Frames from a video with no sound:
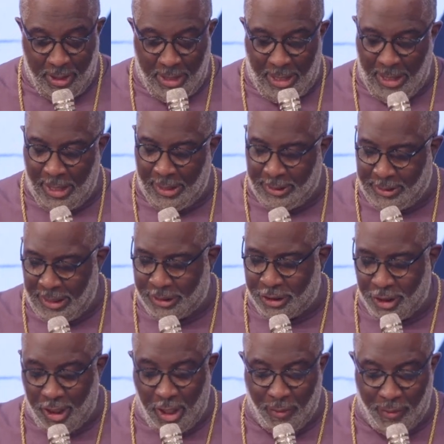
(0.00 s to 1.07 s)
Uh,
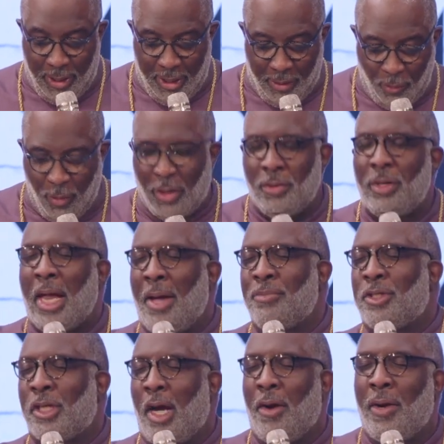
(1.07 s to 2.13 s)
dictionary, well, I'm
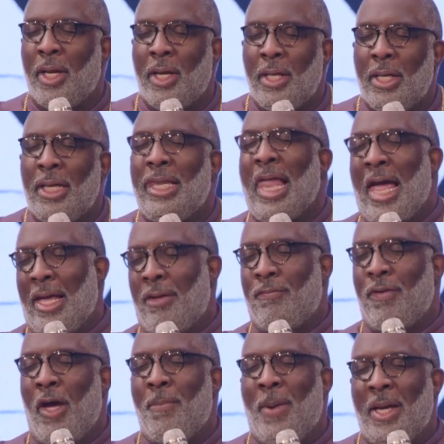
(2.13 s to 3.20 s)
sorry, life.
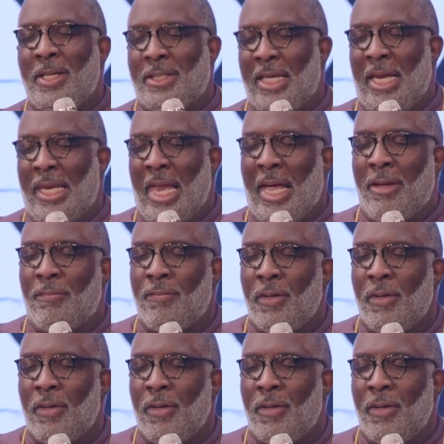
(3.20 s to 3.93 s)
Everybody say life.